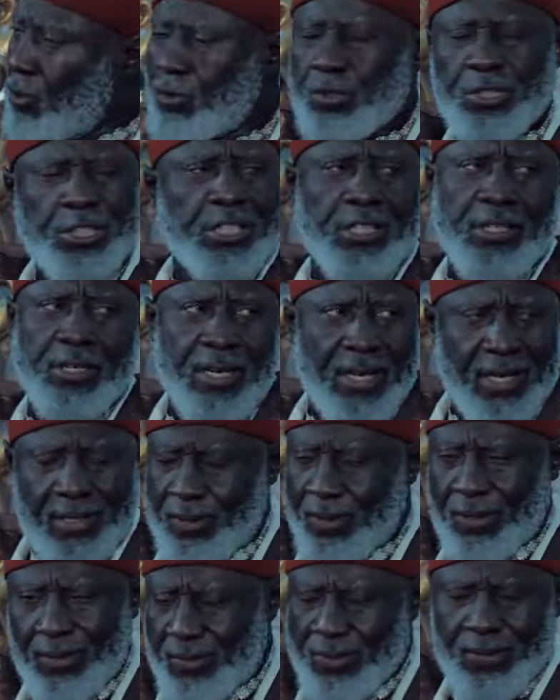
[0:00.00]
Oh, she dare
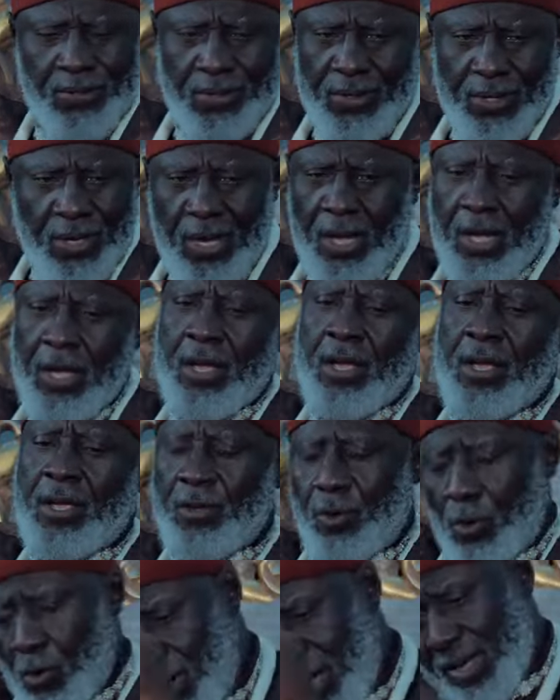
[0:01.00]
not.
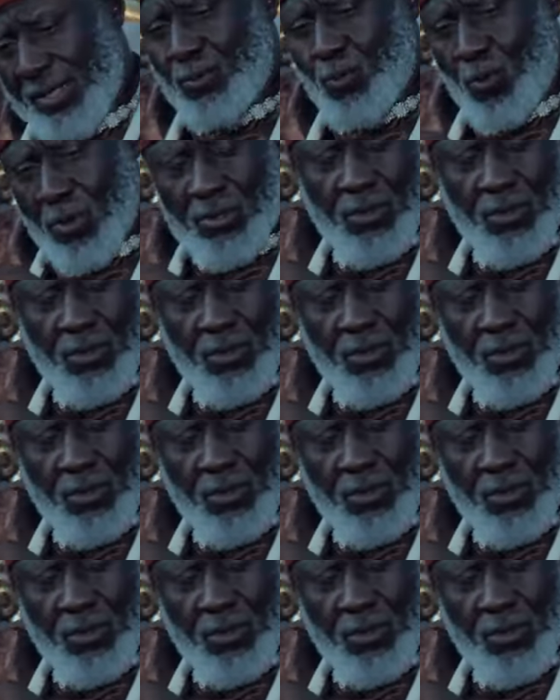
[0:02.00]
You heard